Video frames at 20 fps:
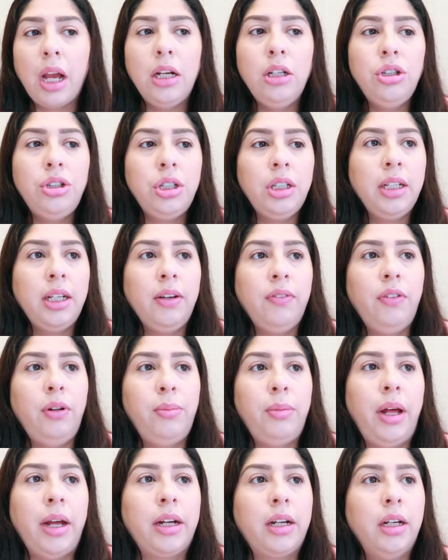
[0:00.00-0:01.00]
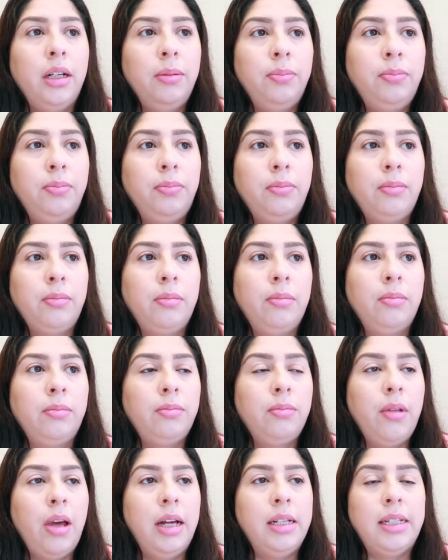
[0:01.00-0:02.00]
I usually give them like
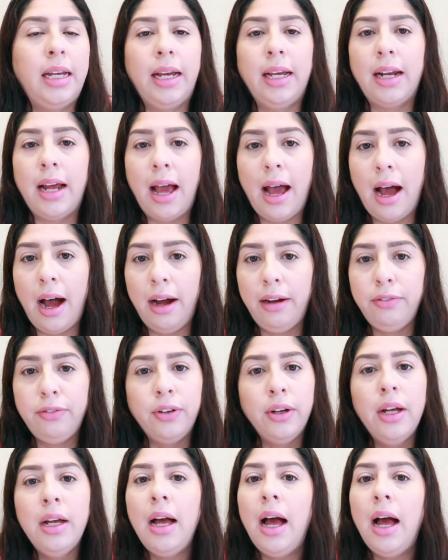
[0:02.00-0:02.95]
a day and a half